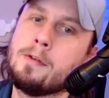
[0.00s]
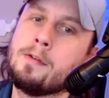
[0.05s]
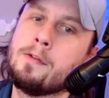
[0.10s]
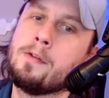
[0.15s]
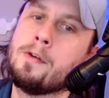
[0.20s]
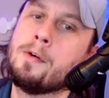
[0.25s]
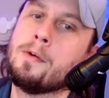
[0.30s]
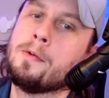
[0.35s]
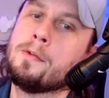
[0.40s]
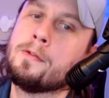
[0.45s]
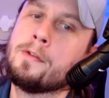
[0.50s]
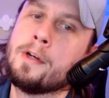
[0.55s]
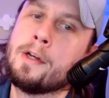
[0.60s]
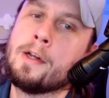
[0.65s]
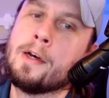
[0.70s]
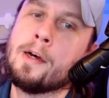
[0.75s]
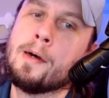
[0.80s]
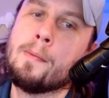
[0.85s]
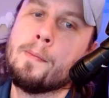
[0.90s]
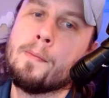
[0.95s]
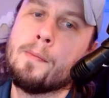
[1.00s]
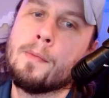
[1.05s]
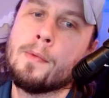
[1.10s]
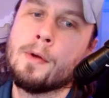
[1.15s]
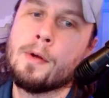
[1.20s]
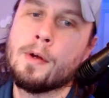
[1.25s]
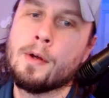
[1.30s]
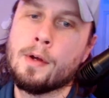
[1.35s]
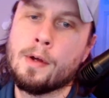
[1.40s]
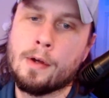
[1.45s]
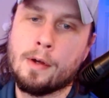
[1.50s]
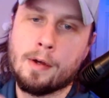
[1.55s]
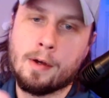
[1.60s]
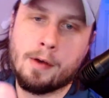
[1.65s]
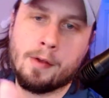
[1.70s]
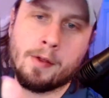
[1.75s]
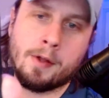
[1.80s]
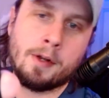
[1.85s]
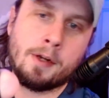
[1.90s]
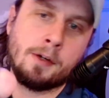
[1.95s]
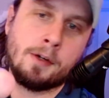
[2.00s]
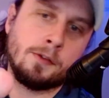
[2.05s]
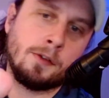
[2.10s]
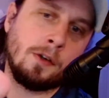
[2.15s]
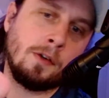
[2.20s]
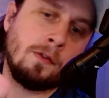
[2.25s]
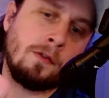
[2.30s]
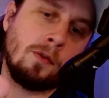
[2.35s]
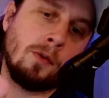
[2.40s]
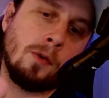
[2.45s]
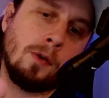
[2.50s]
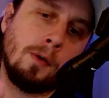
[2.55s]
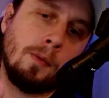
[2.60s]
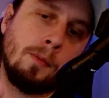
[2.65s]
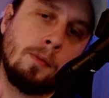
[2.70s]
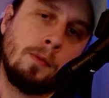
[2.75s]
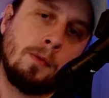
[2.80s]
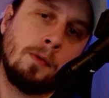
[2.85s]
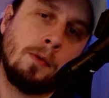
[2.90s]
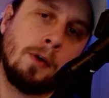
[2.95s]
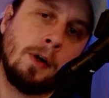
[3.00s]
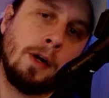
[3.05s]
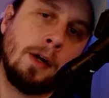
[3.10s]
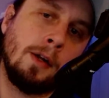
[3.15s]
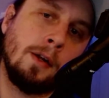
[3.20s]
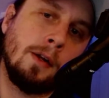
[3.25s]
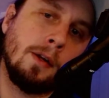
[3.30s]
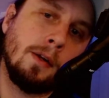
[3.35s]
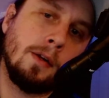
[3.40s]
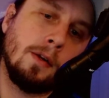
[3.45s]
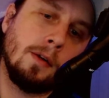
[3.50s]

So sign up. And then here's our form, right?